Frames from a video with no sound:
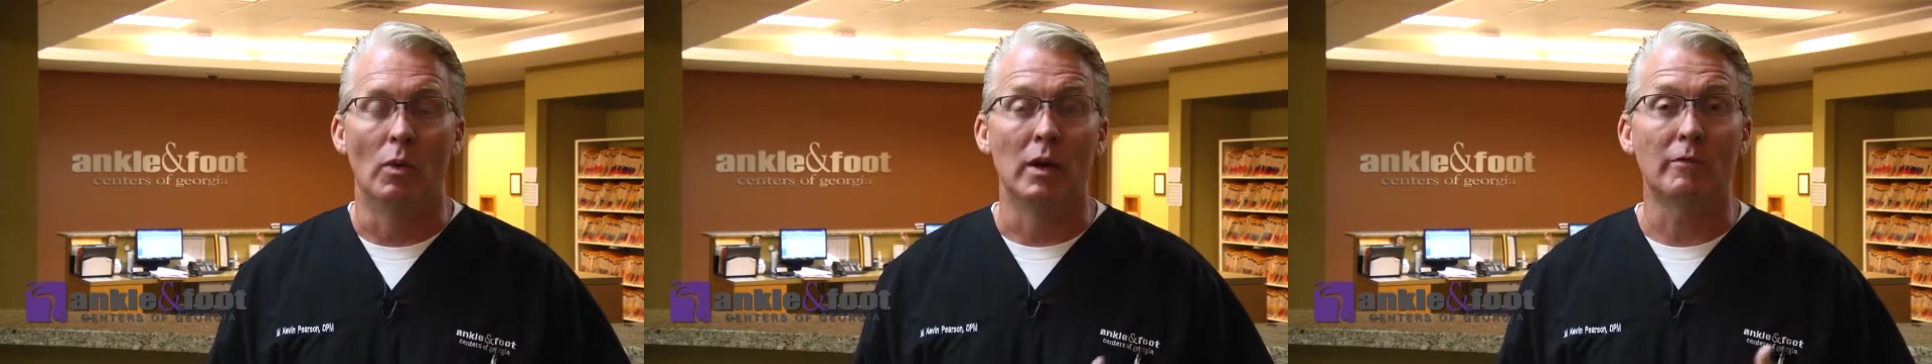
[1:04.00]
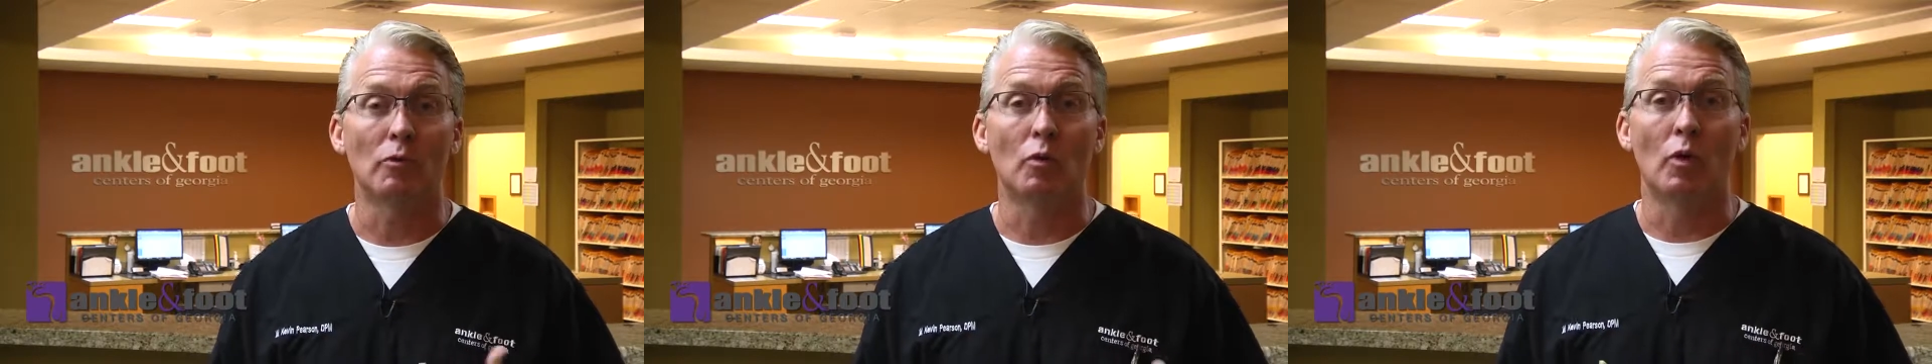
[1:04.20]

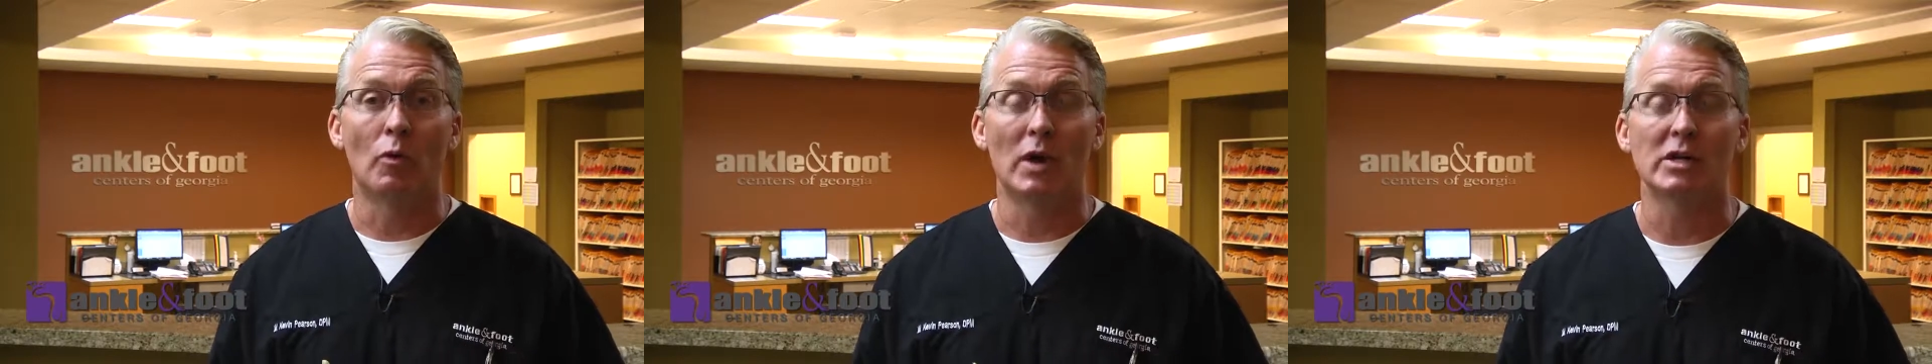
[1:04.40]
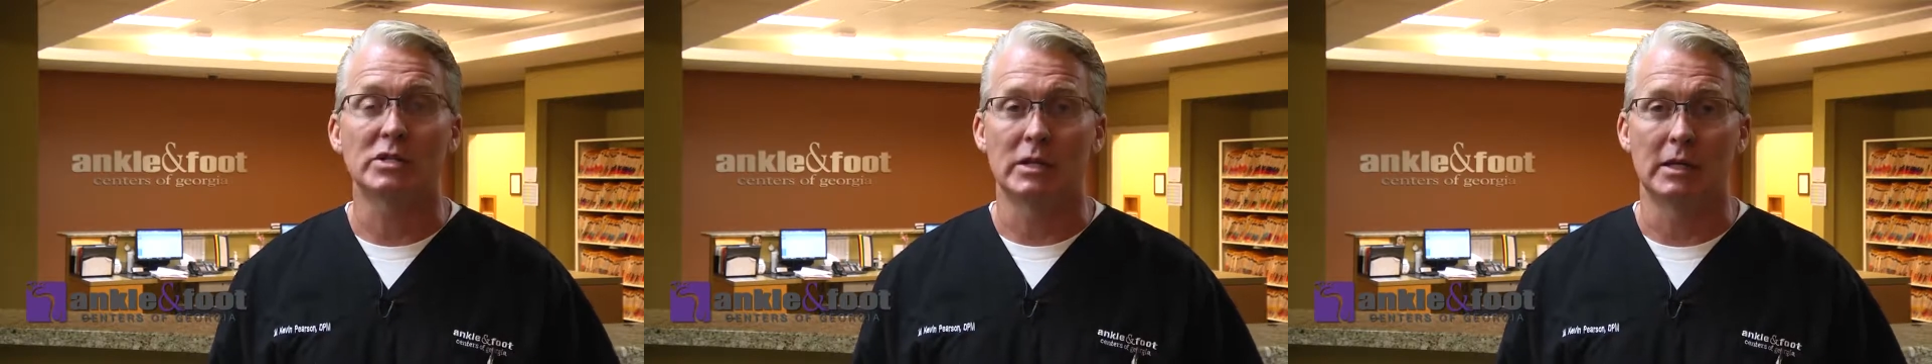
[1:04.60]
Whenever we're
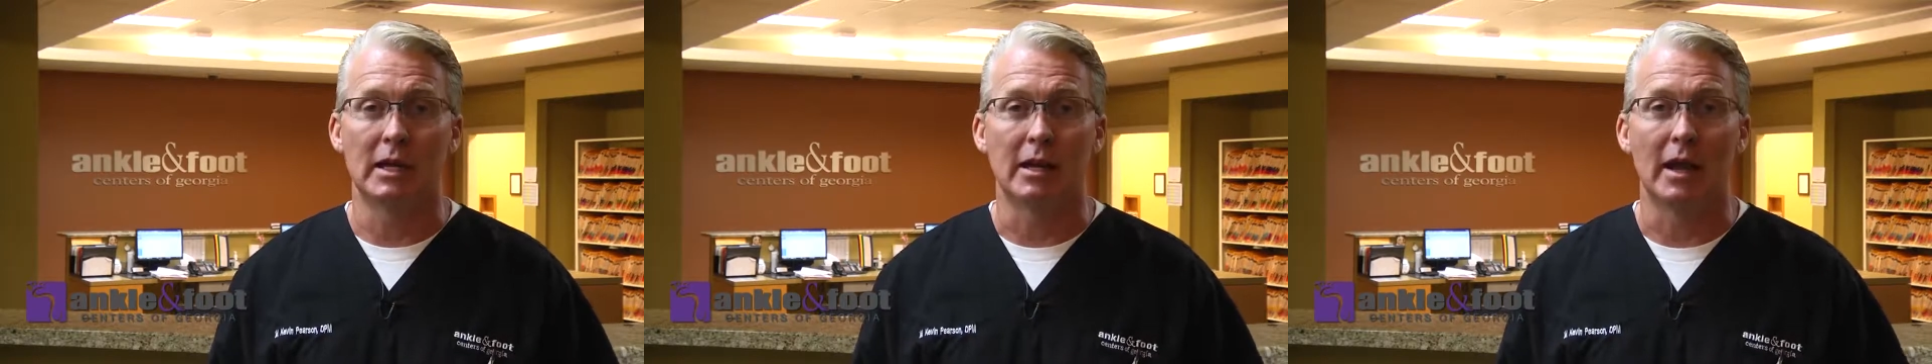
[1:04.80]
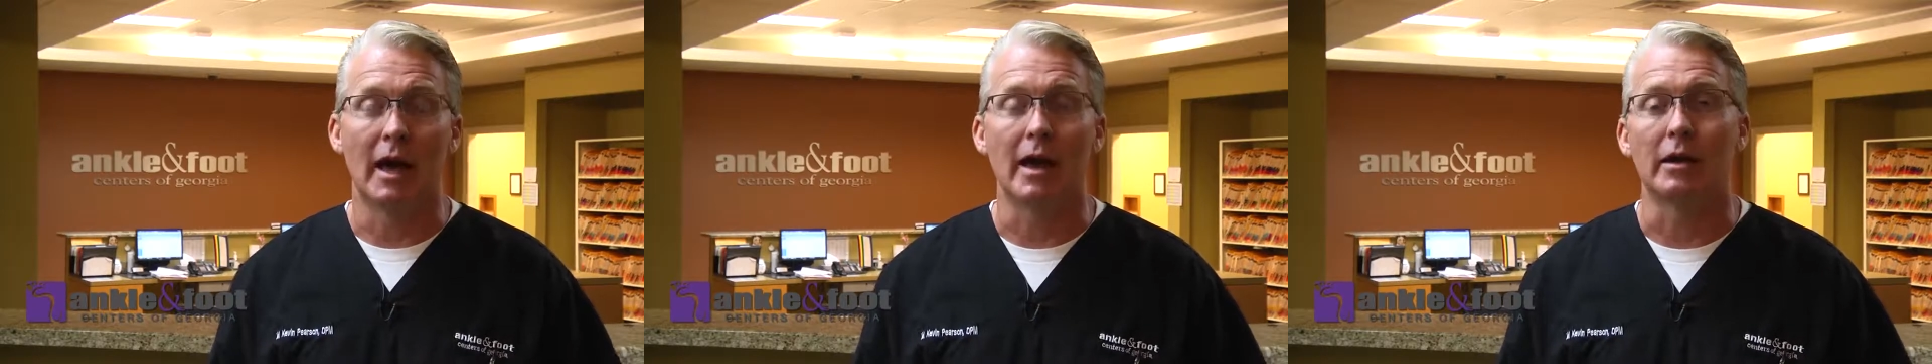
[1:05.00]
resting
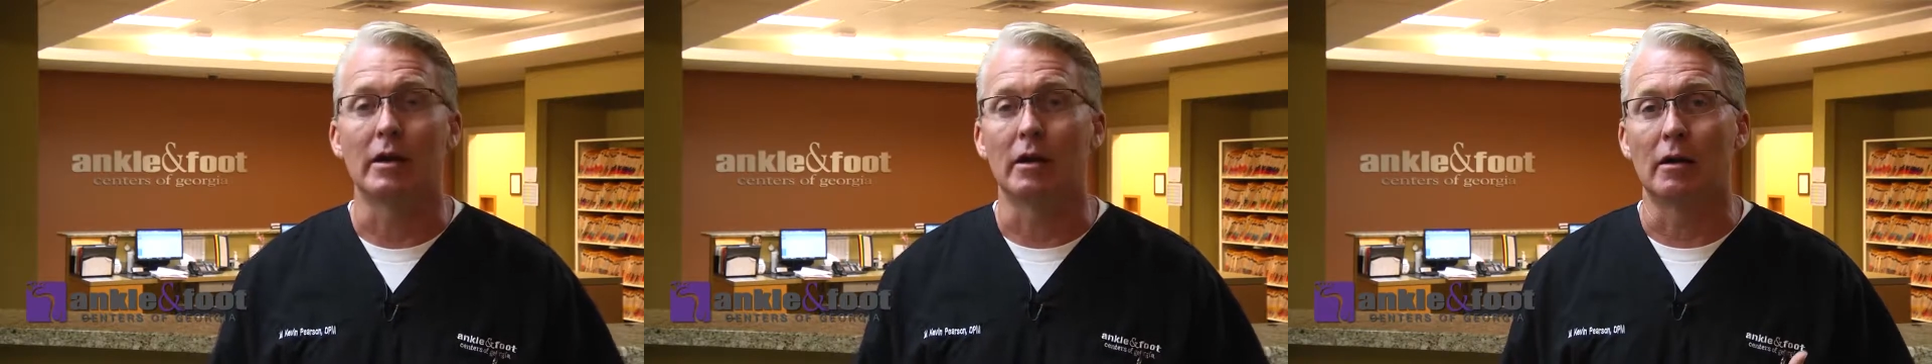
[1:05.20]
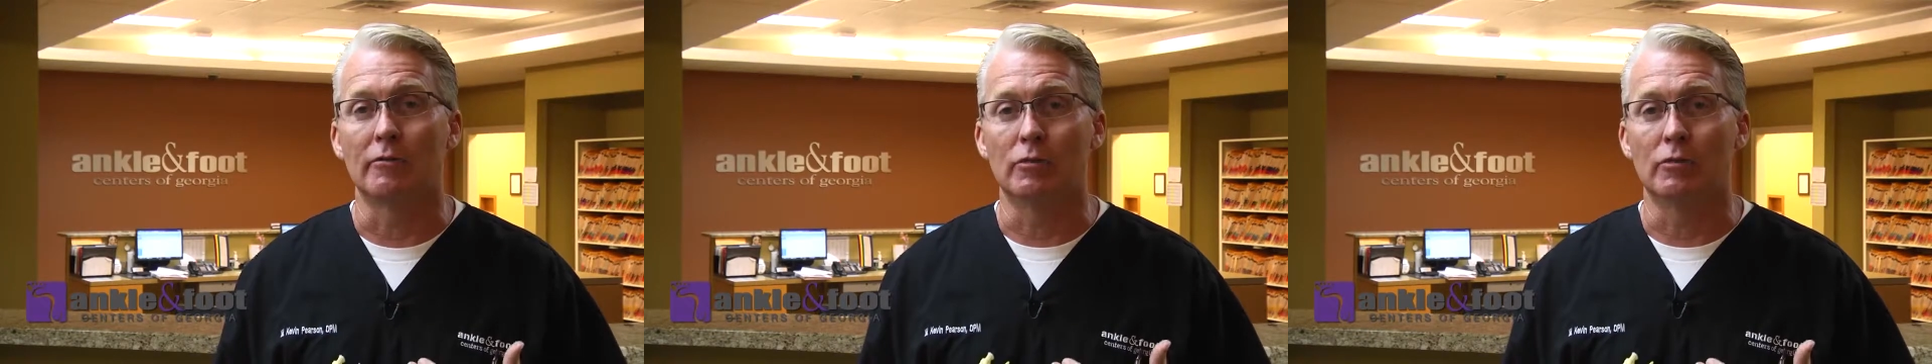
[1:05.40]
at night and our